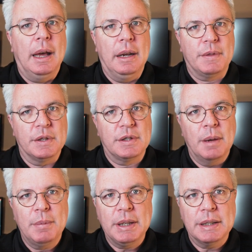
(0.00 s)
And if there's
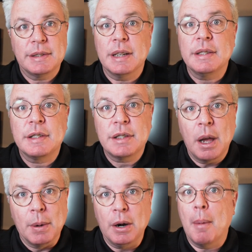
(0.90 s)
something that says
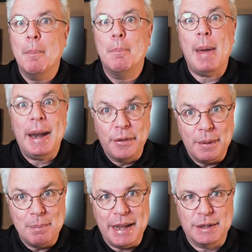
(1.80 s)
summer better
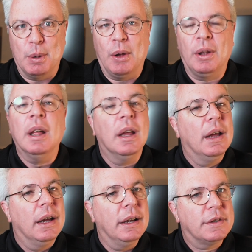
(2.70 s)
than baseball,
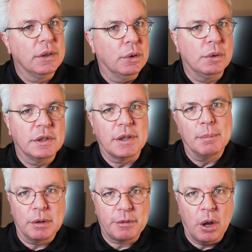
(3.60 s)
it's the Google
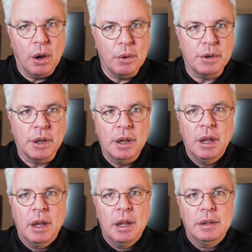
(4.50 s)
Summer of Code.
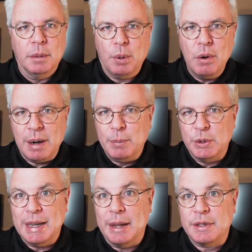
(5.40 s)
The program
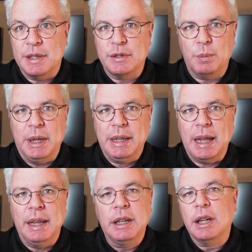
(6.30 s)
was announced this week,
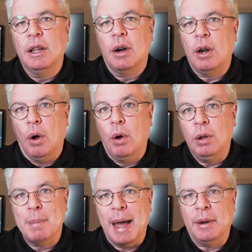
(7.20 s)
and you can learn
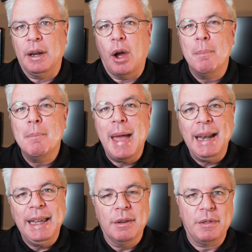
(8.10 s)
all about it on
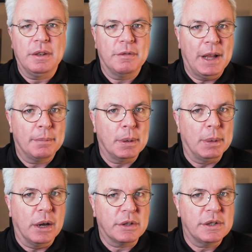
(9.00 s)
many of the developer
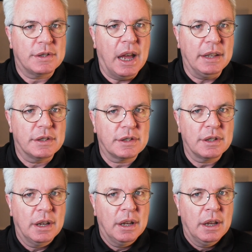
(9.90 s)
blogs and sites.